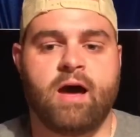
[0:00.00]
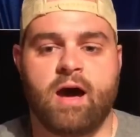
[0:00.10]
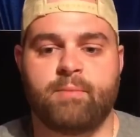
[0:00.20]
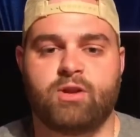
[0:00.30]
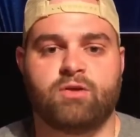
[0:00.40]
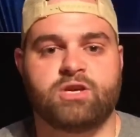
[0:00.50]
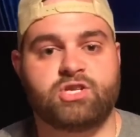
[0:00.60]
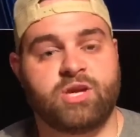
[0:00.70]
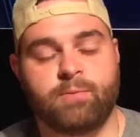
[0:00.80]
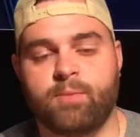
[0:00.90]
You know, the
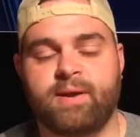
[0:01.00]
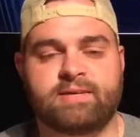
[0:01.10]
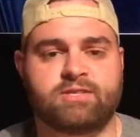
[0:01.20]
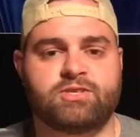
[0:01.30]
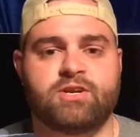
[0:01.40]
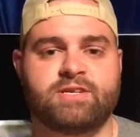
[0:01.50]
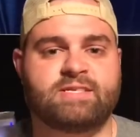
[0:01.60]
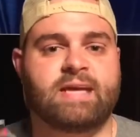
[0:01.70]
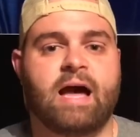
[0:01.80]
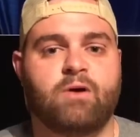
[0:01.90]
shimmer makes a certain
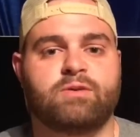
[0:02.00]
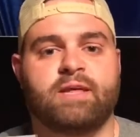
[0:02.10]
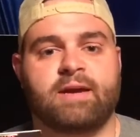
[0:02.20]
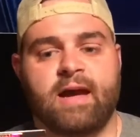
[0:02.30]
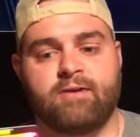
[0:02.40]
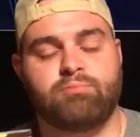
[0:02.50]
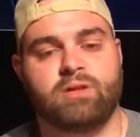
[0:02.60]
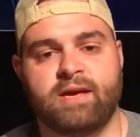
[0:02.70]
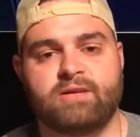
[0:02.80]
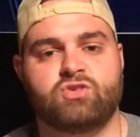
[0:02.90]
sound that kind of
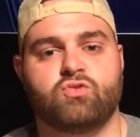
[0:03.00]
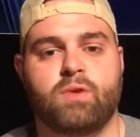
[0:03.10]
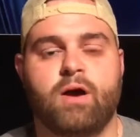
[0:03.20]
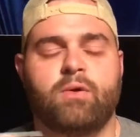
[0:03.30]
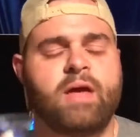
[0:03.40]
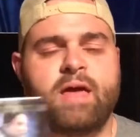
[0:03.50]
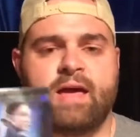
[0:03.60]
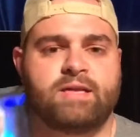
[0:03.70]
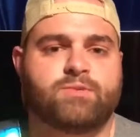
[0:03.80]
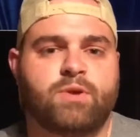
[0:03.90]
plays throughout.
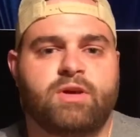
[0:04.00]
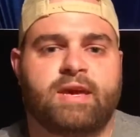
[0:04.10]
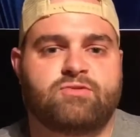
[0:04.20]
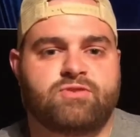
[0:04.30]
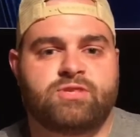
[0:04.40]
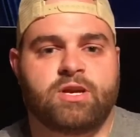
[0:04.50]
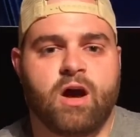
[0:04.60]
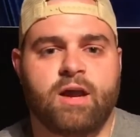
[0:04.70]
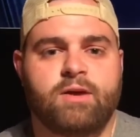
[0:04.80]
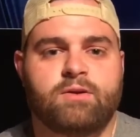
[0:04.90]
It's a really interesting
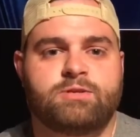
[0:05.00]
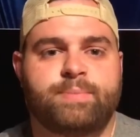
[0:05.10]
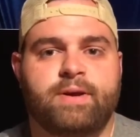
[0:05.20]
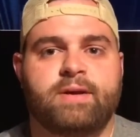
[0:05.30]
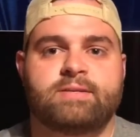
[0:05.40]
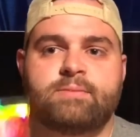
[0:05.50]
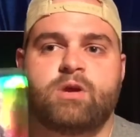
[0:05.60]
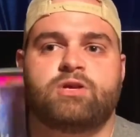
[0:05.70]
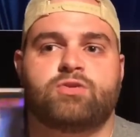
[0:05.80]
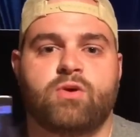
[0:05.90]
audio experience. I'm
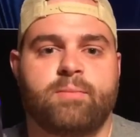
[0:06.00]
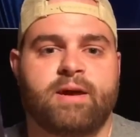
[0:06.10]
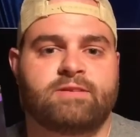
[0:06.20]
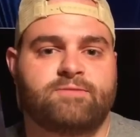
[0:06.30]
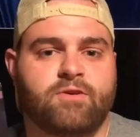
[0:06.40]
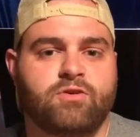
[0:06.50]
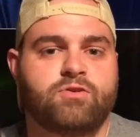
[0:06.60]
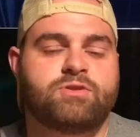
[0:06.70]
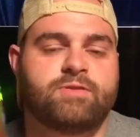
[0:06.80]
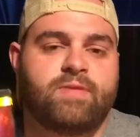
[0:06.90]
not sure it makes full
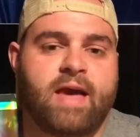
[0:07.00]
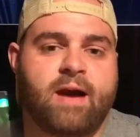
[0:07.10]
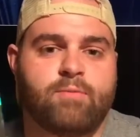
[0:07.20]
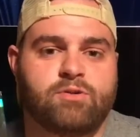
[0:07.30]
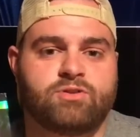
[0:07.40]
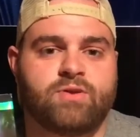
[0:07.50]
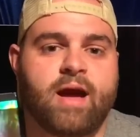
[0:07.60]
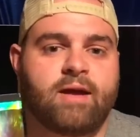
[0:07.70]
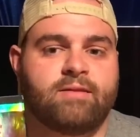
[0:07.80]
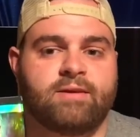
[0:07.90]
use of the Atmos
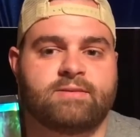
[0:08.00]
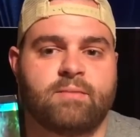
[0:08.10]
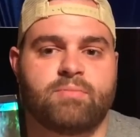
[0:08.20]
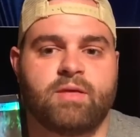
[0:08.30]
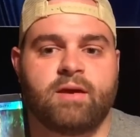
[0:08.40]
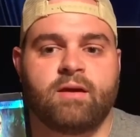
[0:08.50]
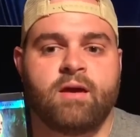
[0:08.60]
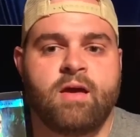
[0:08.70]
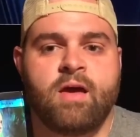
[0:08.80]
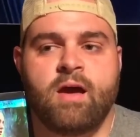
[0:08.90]
track like something,
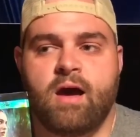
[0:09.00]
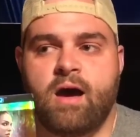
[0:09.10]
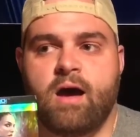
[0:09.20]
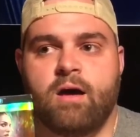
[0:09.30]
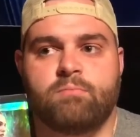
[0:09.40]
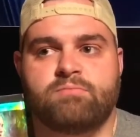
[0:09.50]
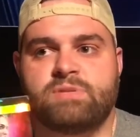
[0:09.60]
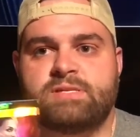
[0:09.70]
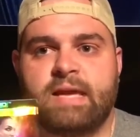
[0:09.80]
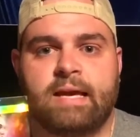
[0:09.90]

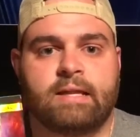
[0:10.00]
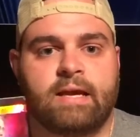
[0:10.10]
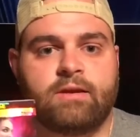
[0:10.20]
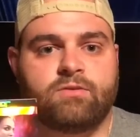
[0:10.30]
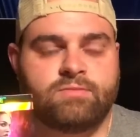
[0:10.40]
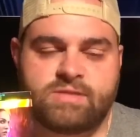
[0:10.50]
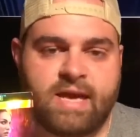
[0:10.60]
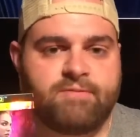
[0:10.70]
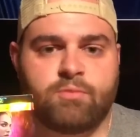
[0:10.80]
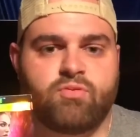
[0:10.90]
say like
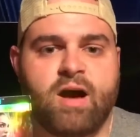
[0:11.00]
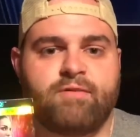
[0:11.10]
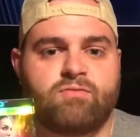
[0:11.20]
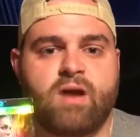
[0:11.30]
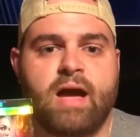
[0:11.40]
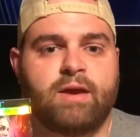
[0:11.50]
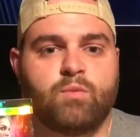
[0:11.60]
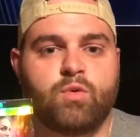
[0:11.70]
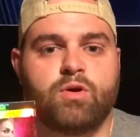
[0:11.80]
Saving Private Ryan